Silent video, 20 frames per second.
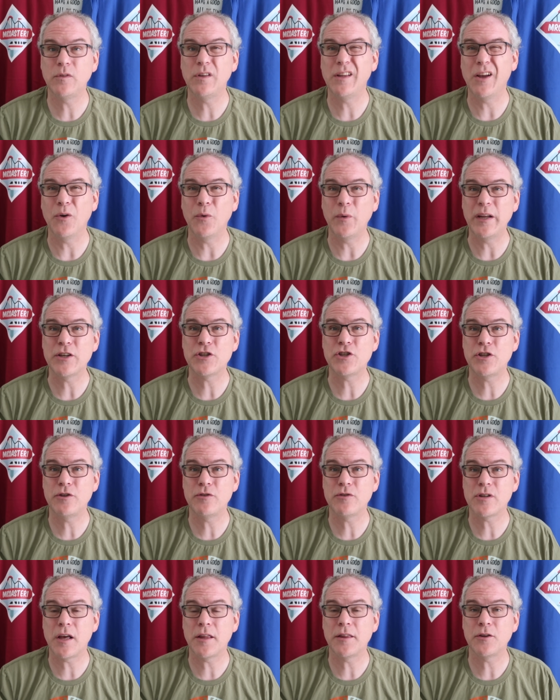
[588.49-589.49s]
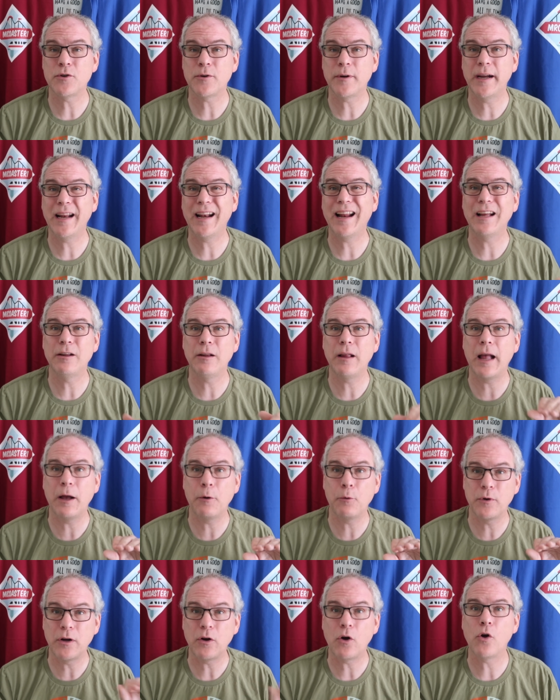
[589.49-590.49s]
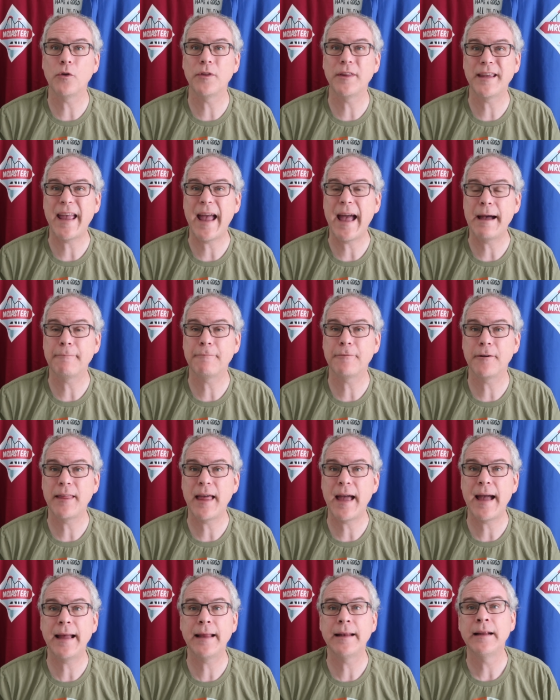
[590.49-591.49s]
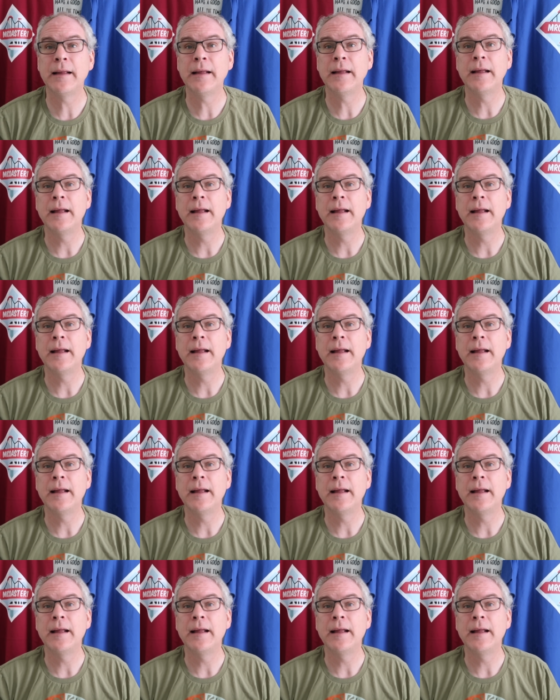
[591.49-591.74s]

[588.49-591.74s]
issues on the train. I would hold the cab for that.